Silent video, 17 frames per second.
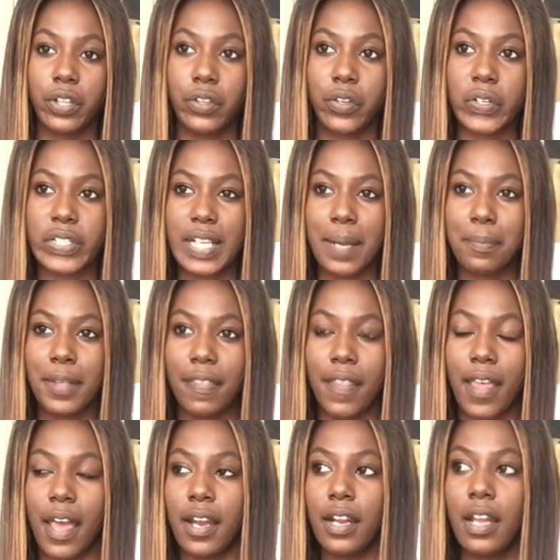There's something
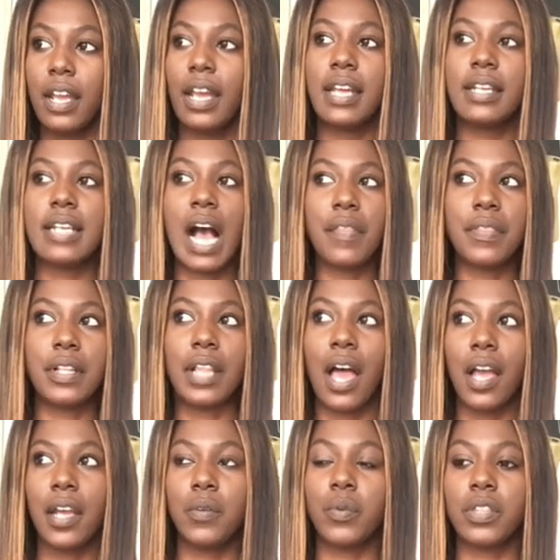that down the
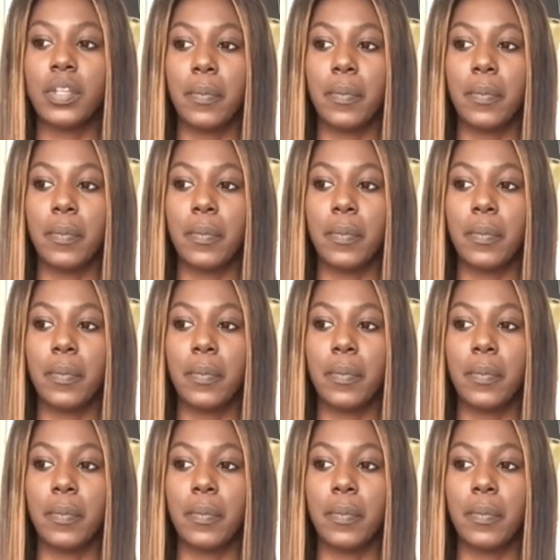line with the